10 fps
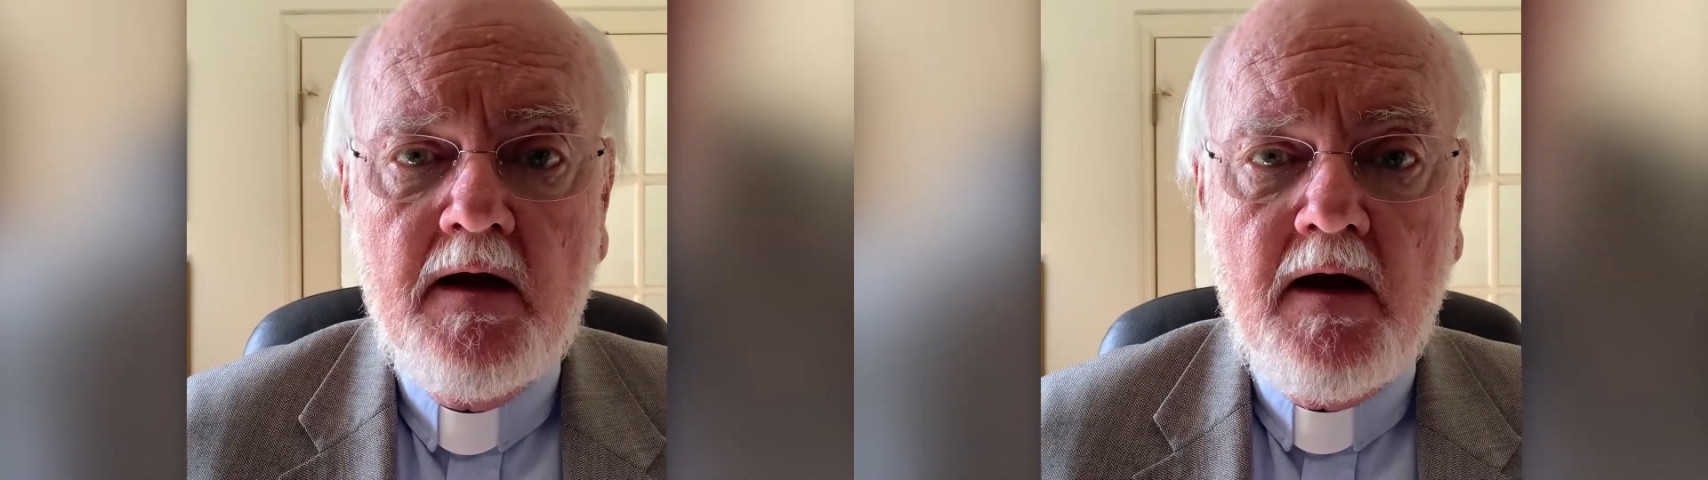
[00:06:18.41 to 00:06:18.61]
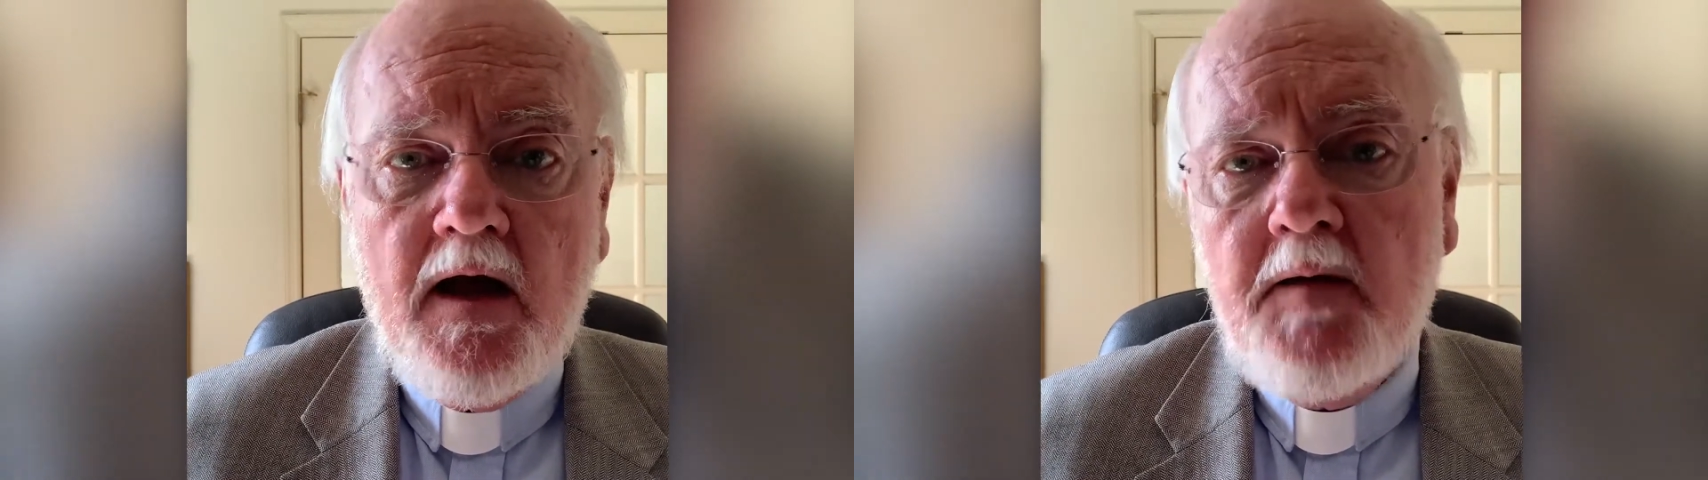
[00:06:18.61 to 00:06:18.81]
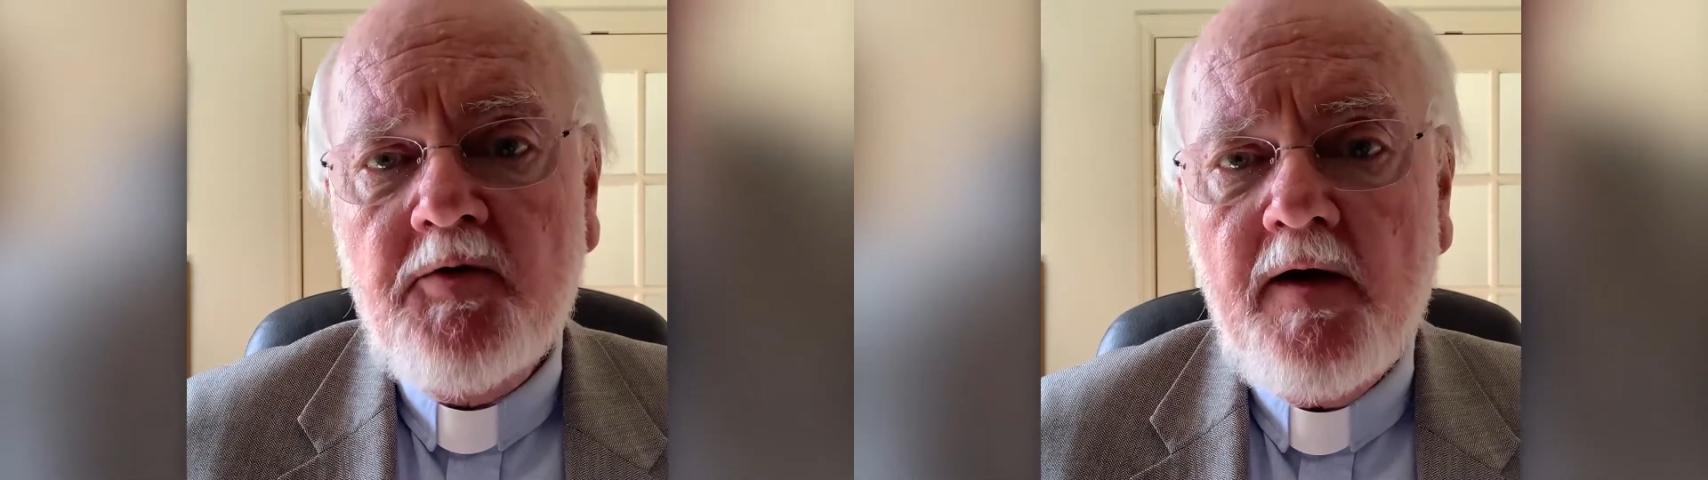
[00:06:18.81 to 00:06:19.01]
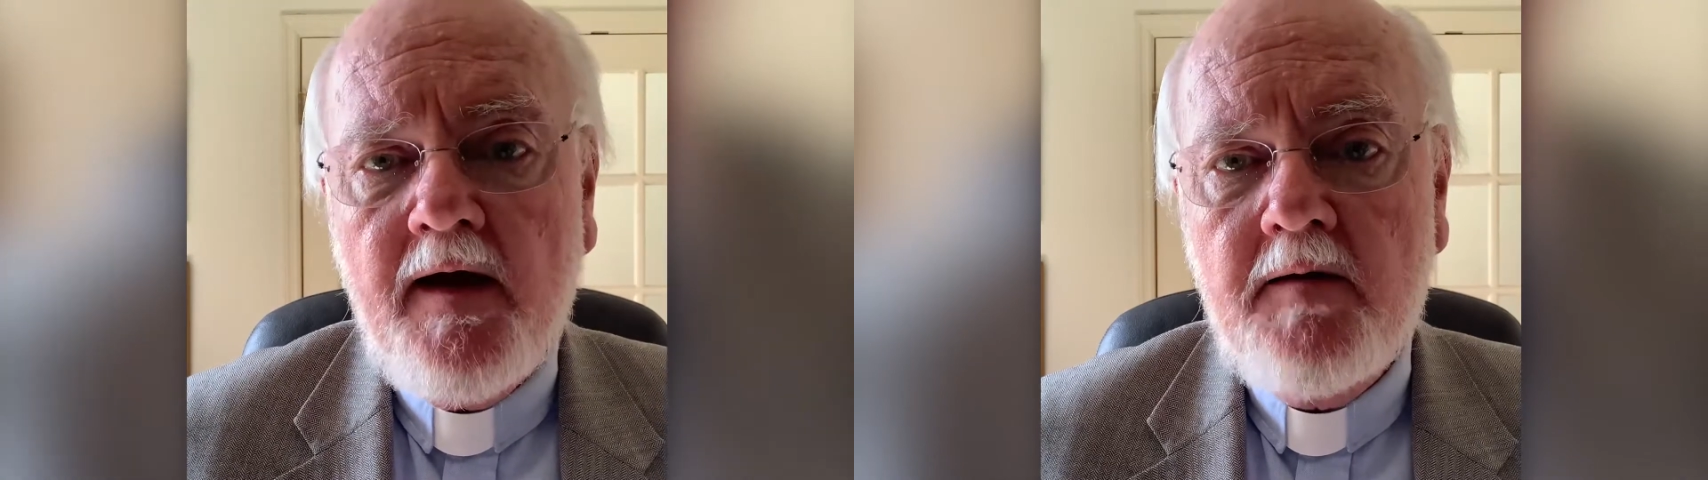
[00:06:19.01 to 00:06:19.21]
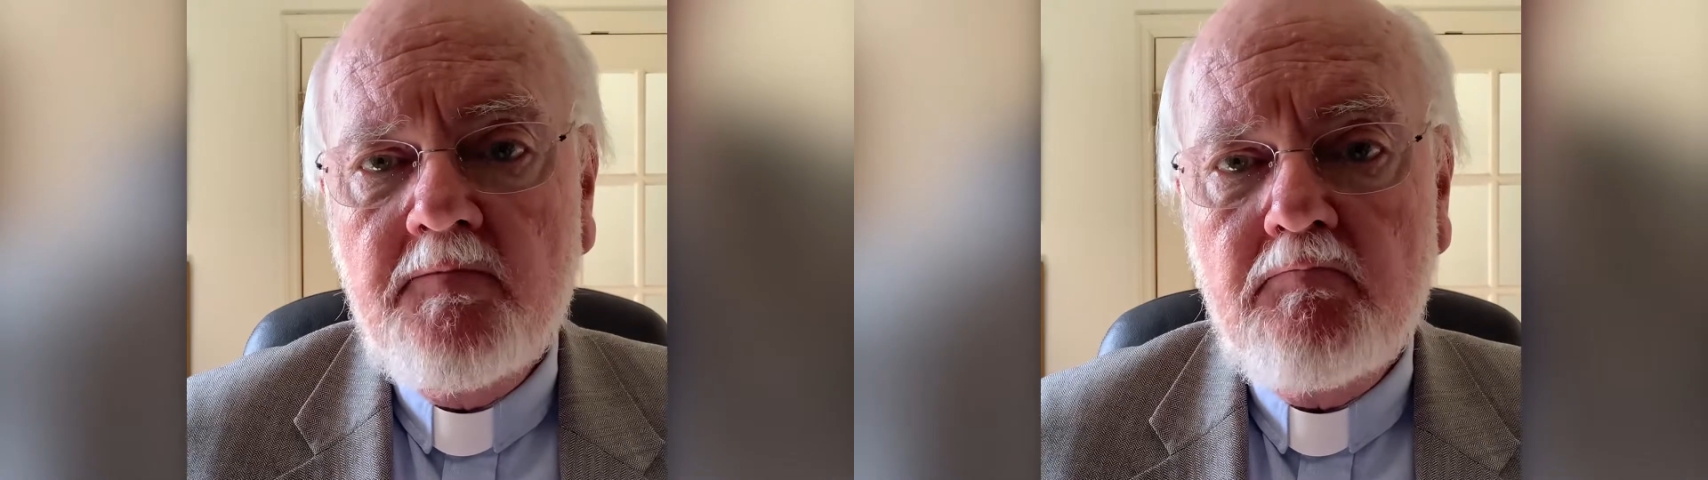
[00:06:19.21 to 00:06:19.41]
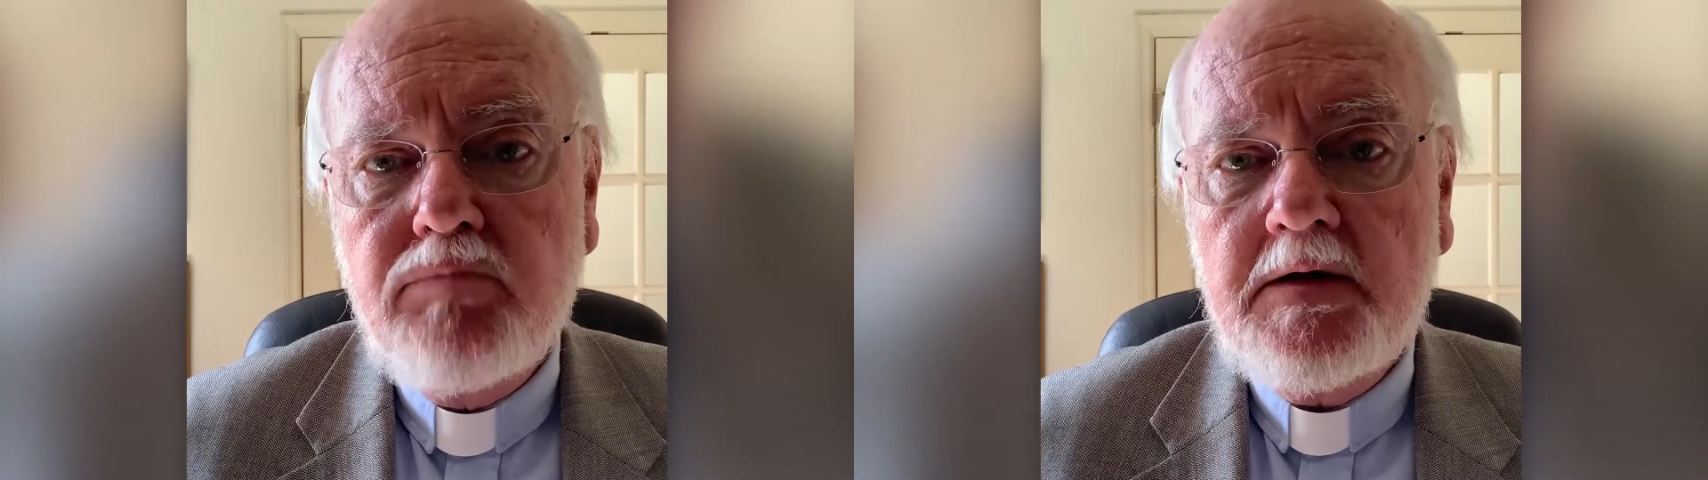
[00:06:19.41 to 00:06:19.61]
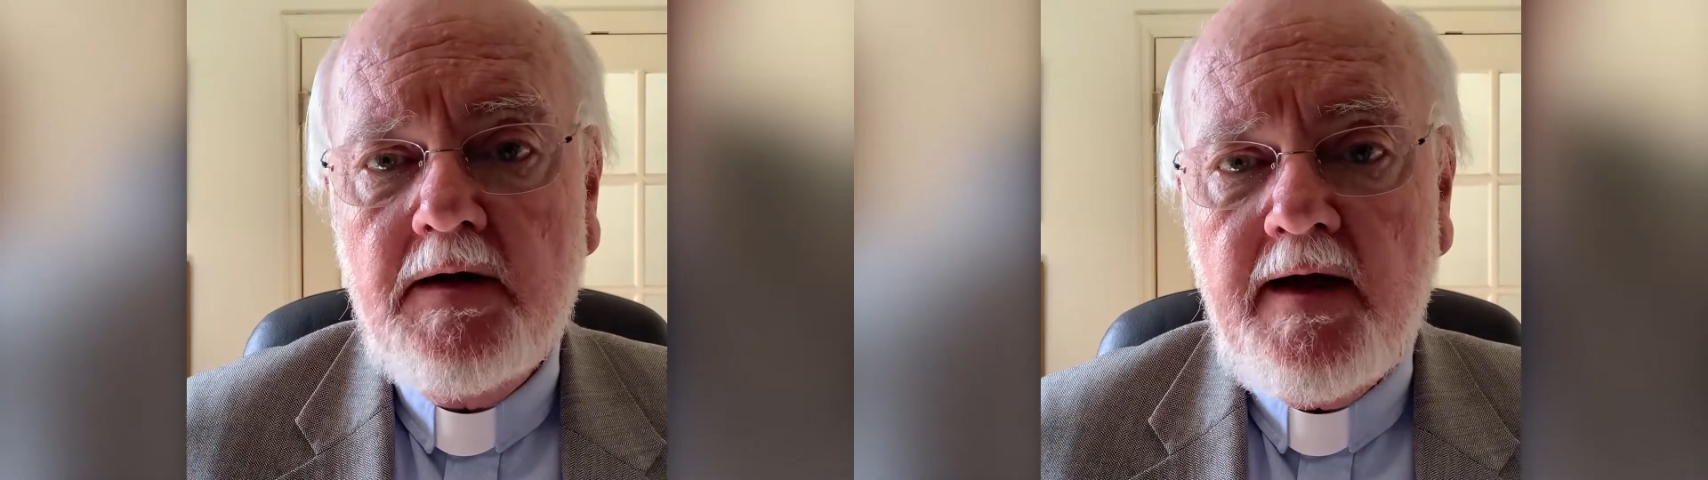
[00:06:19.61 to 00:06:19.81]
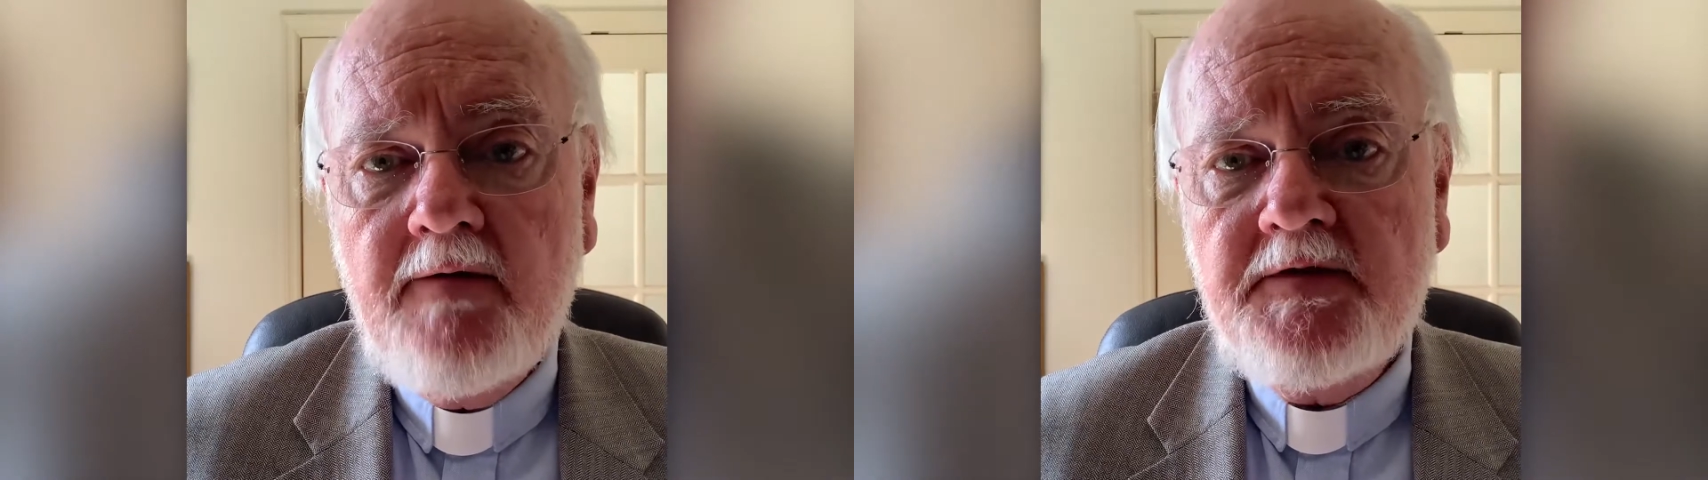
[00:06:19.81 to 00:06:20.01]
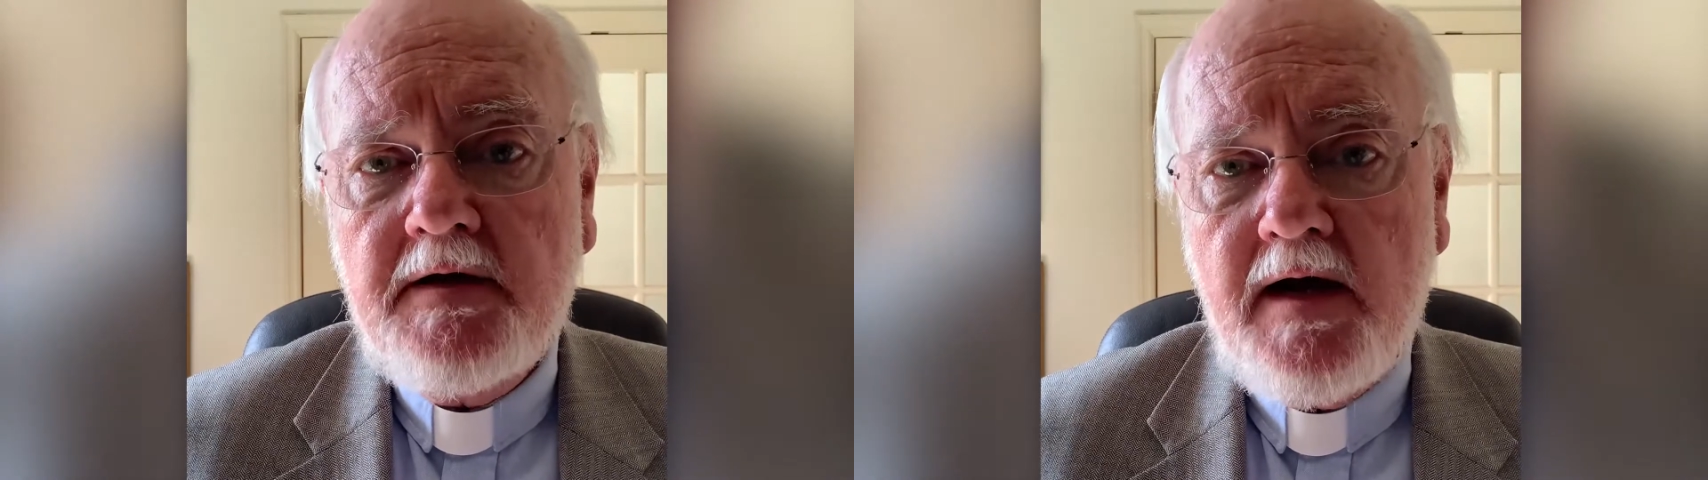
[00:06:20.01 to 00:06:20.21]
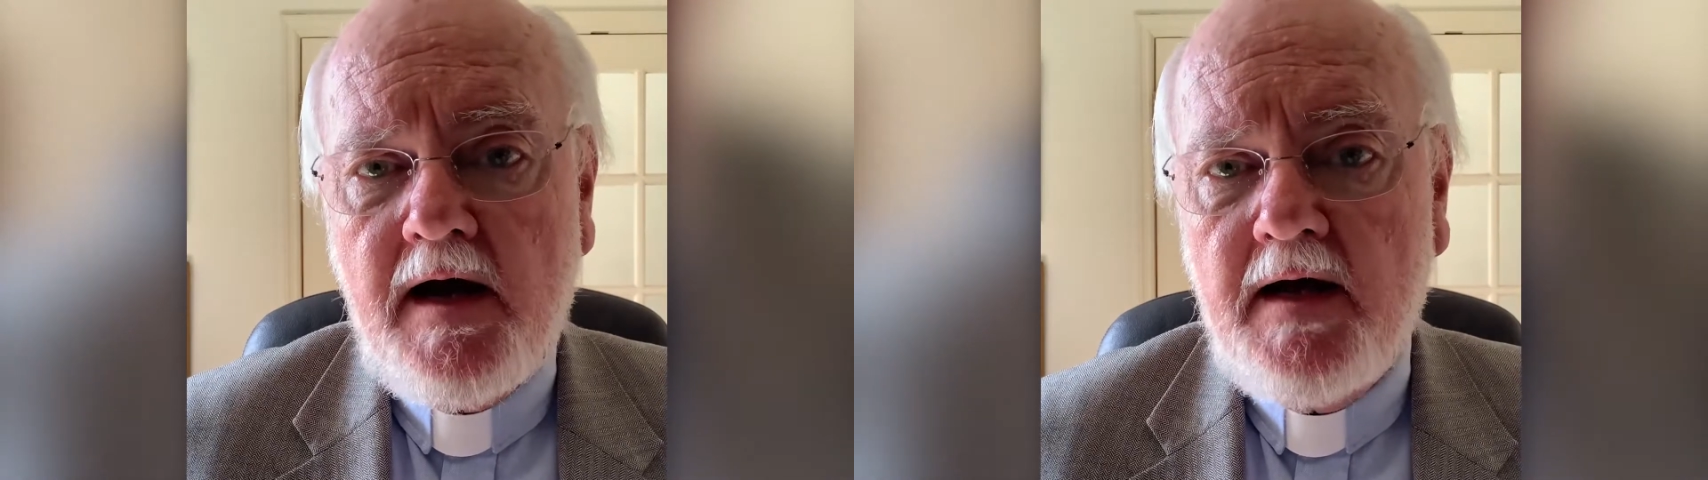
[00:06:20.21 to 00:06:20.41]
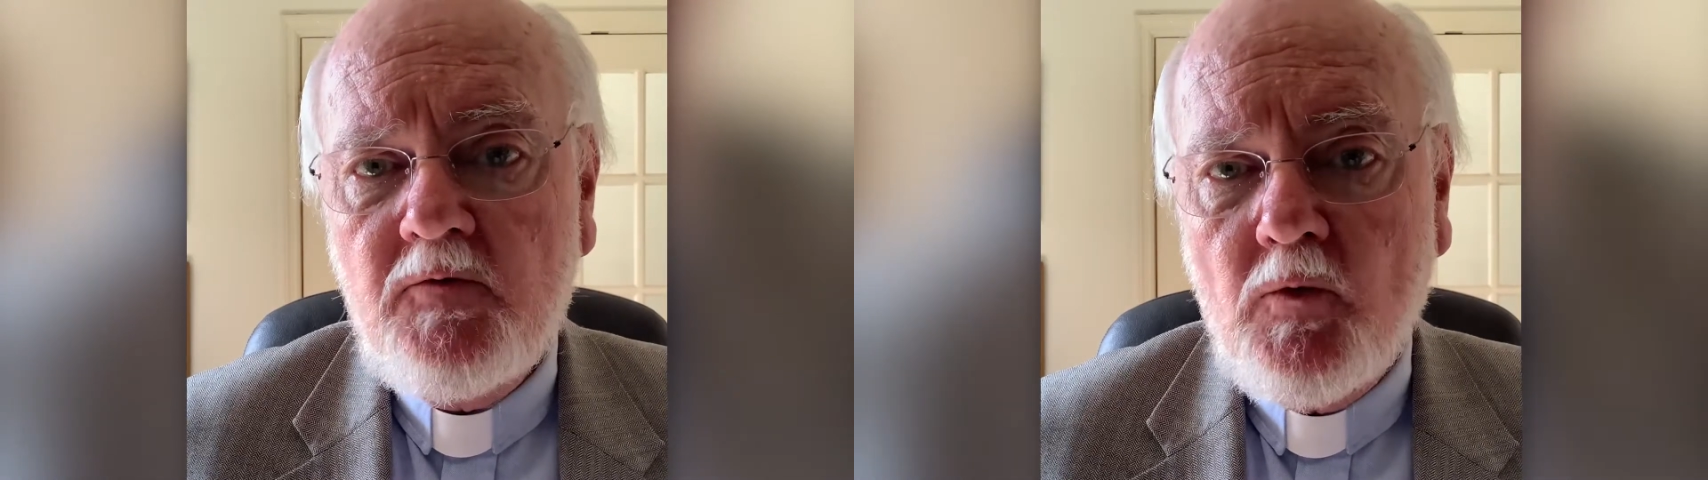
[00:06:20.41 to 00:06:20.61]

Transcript: Abraham believed God,